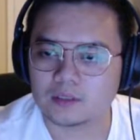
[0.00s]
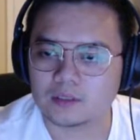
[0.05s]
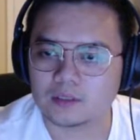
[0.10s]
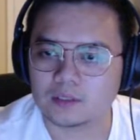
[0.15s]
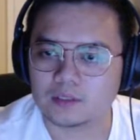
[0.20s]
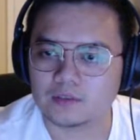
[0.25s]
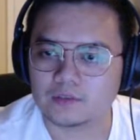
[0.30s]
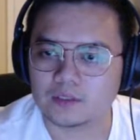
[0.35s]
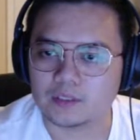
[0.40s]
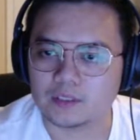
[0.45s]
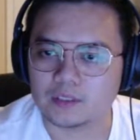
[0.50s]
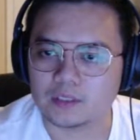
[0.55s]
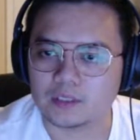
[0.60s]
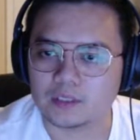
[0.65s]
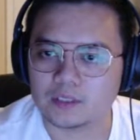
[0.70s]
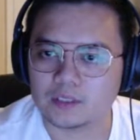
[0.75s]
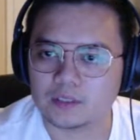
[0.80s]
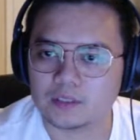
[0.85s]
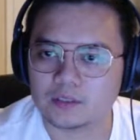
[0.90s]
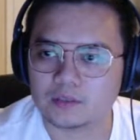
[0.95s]

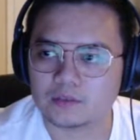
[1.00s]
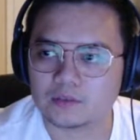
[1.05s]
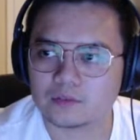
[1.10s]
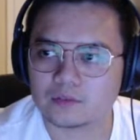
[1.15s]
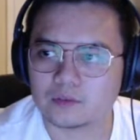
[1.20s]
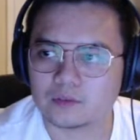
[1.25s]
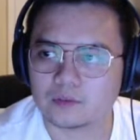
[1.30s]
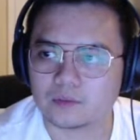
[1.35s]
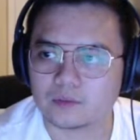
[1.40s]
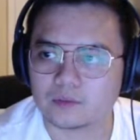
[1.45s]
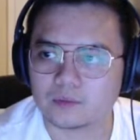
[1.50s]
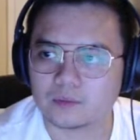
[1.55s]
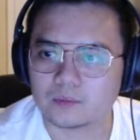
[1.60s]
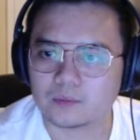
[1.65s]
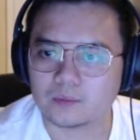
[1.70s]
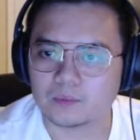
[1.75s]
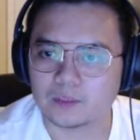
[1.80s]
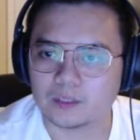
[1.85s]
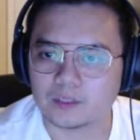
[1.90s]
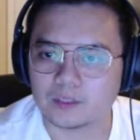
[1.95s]
DVD. So
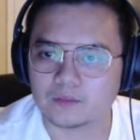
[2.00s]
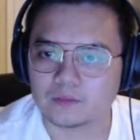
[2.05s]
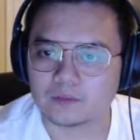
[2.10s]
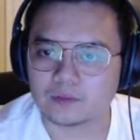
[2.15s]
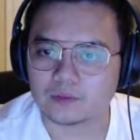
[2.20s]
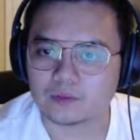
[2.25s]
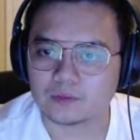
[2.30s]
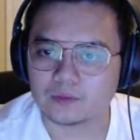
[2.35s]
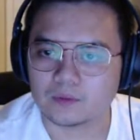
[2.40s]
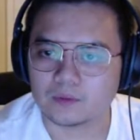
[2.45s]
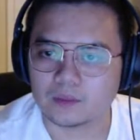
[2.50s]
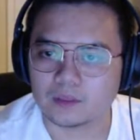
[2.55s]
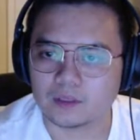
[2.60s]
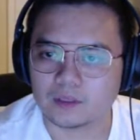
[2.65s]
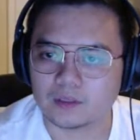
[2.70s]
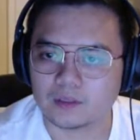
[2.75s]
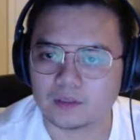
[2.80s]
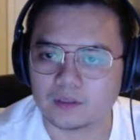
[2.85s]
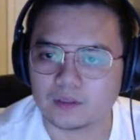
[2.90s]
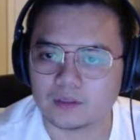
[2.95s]
we have to,
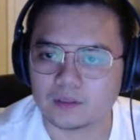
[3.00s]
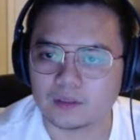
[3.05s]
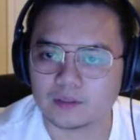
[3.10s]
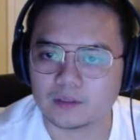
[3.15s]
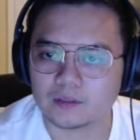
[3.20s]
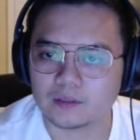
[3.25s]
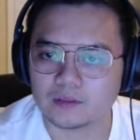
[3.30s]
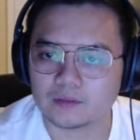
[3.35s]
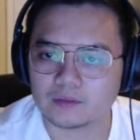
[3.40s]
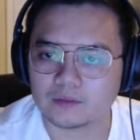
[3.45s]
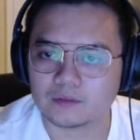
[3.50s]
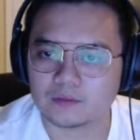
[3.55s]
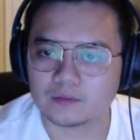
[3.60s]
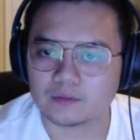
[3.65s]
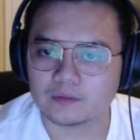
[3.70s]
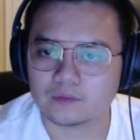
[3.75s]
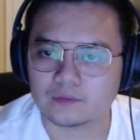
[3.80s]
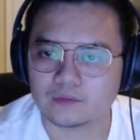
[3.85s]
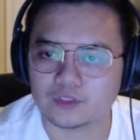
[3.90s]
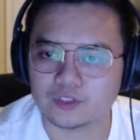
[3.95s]
I think it's
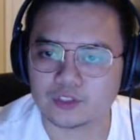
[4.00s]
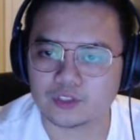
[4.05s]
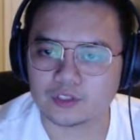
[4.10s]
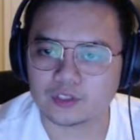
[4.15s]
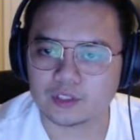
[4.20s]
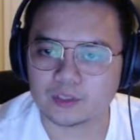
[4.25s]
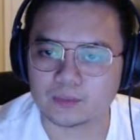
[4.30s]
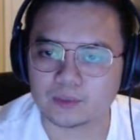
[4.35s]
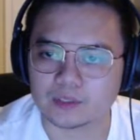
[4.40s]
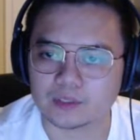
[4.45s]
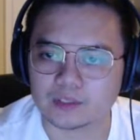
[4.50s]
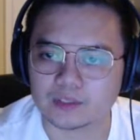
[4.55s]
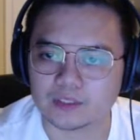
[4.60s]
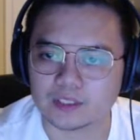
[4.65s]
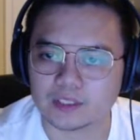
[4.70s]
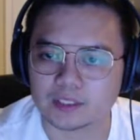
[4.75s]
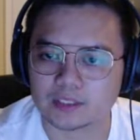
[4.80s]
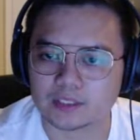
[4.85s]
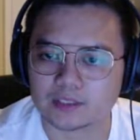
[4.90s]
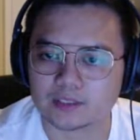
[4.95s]
version number
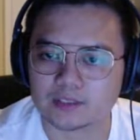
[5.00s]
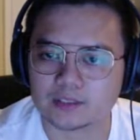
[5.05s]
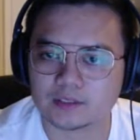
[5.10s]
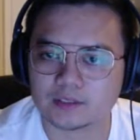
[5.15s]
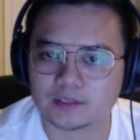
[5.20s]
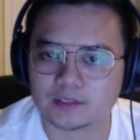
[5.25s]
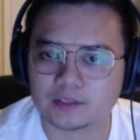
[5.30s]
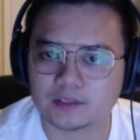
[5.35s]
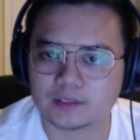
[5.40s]
6.